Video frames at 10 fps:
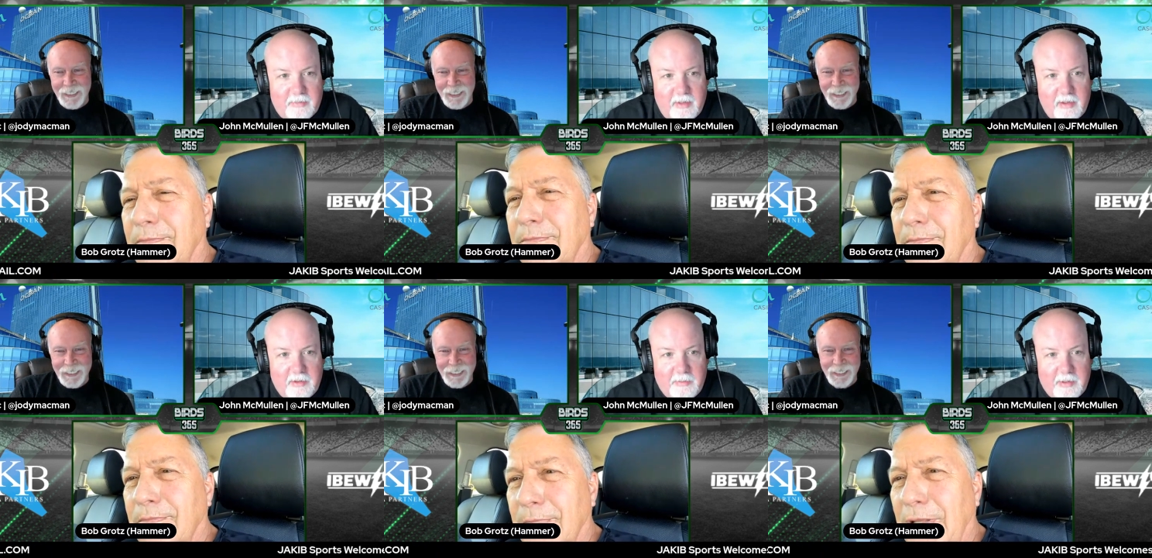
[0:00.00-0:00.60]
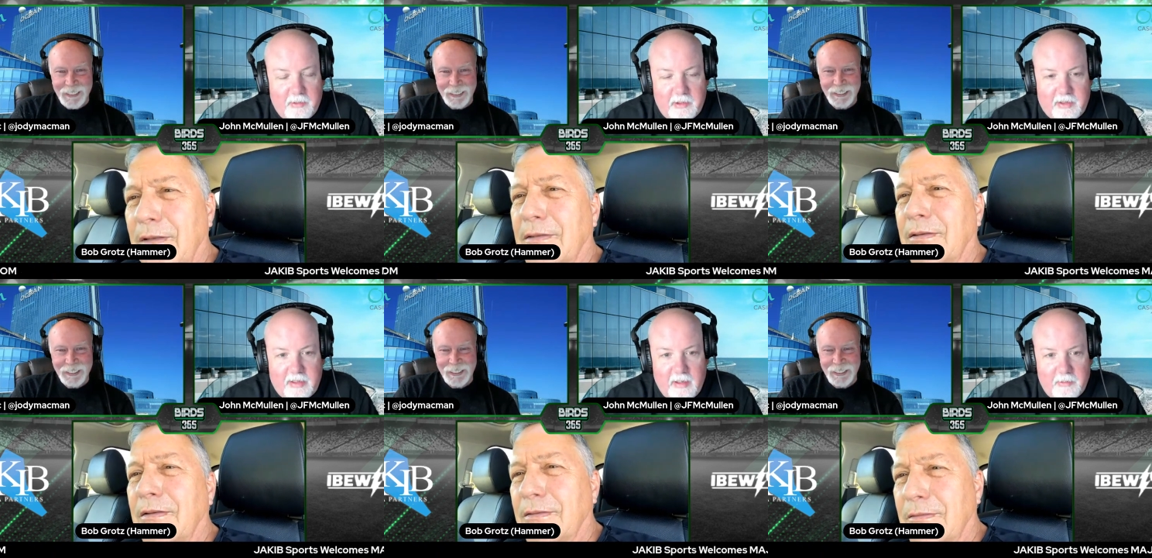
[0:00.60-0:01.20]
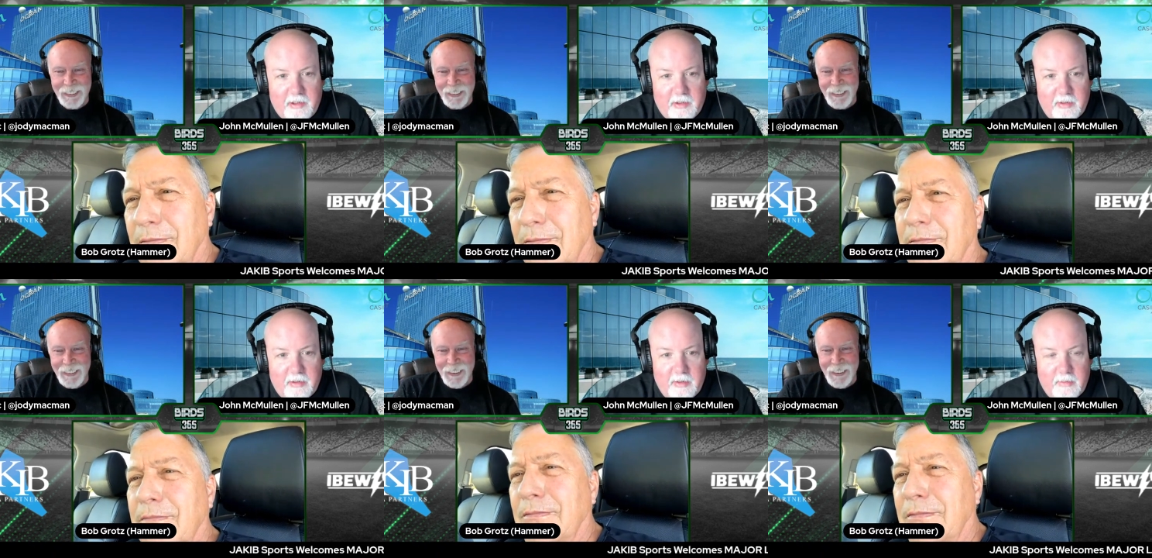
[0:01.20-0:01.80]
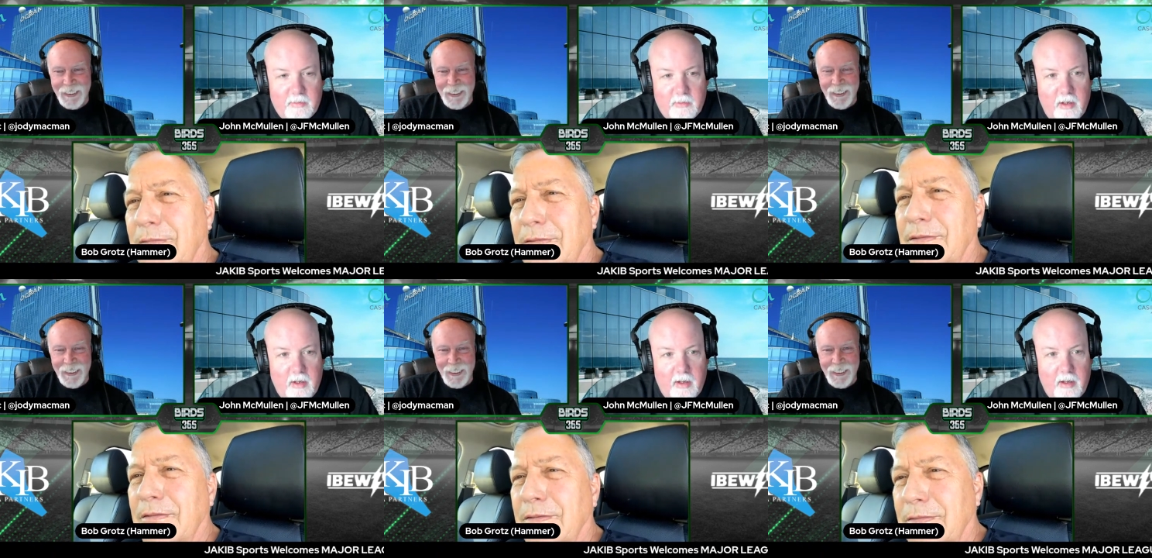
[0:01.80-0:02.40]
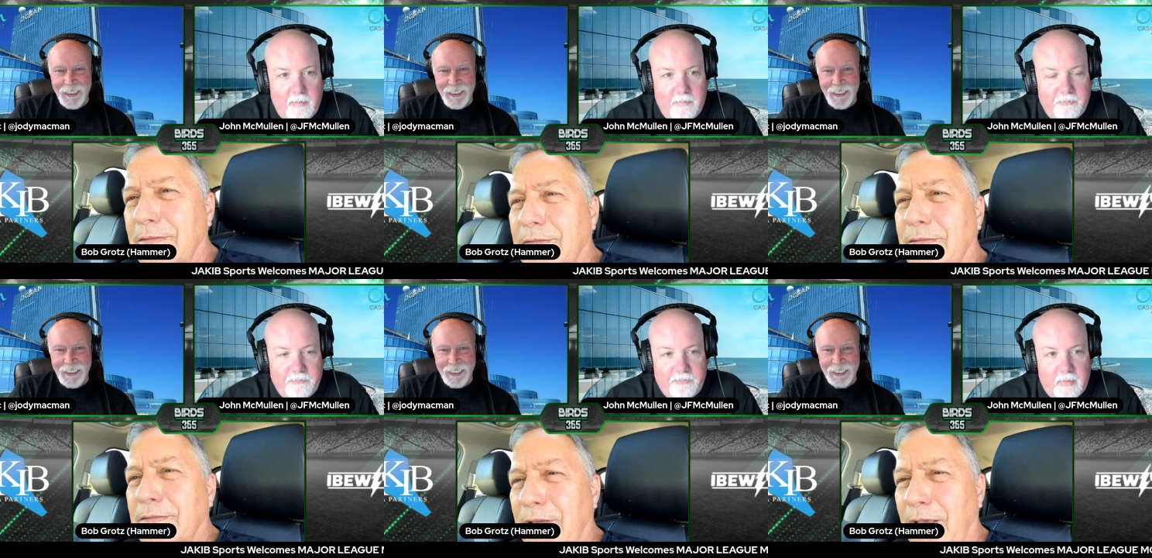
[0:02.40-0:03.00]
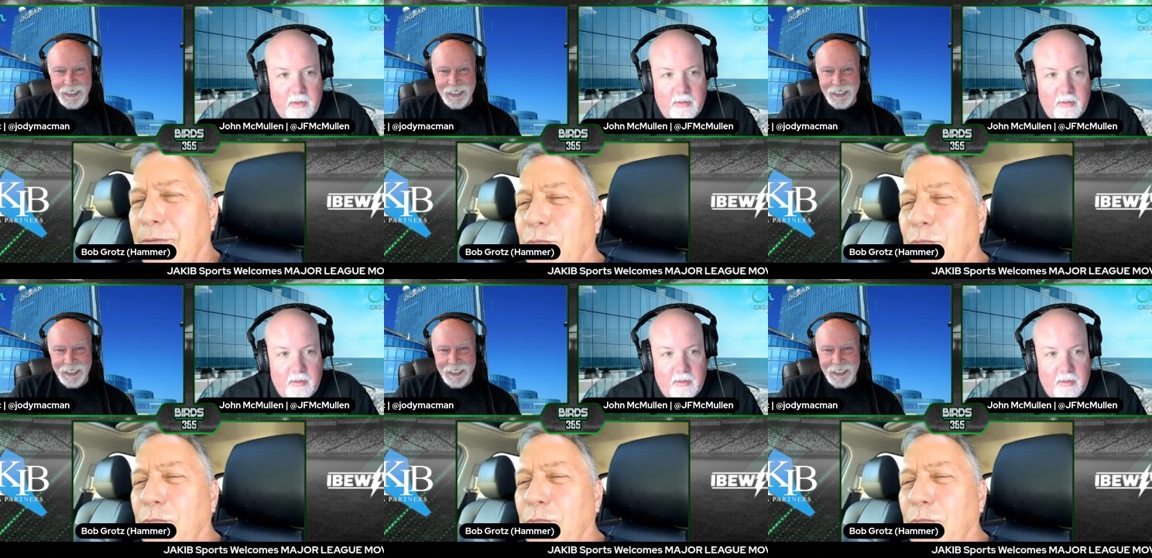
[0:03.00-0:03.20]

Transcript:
Speaker 1: I don't even know what day we are. Um, yeah, it